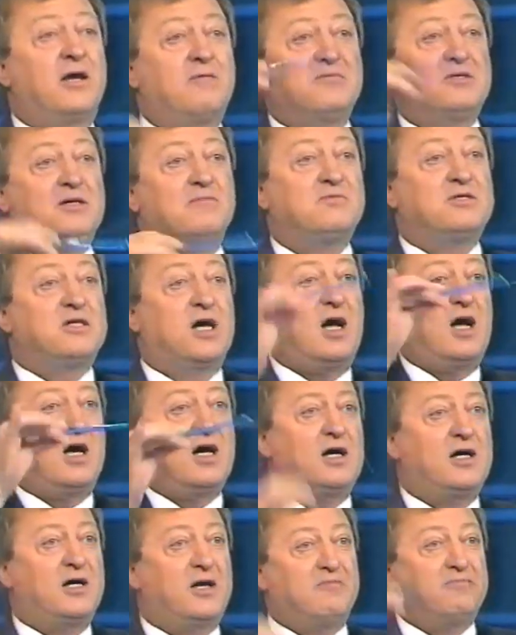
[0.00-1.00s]
for he's bound
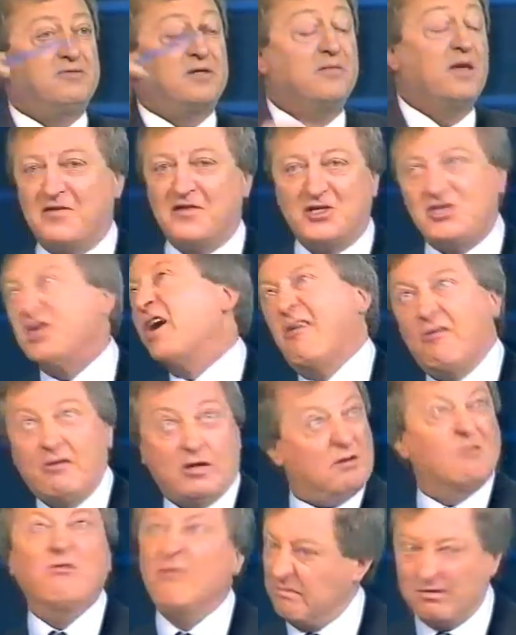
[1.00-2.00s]
to rear his ugly
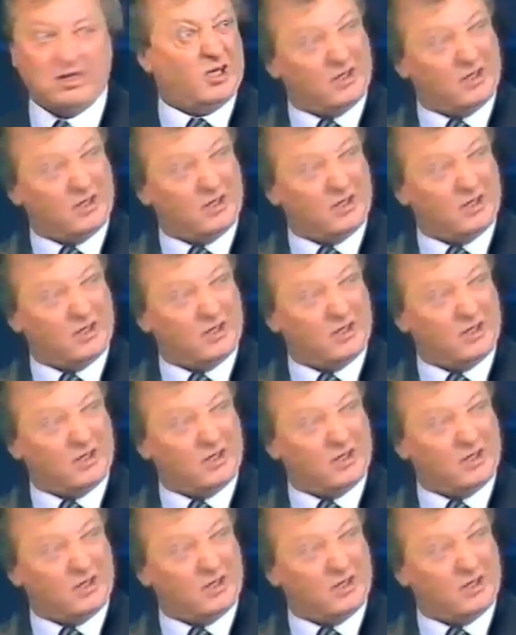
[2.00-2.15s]
head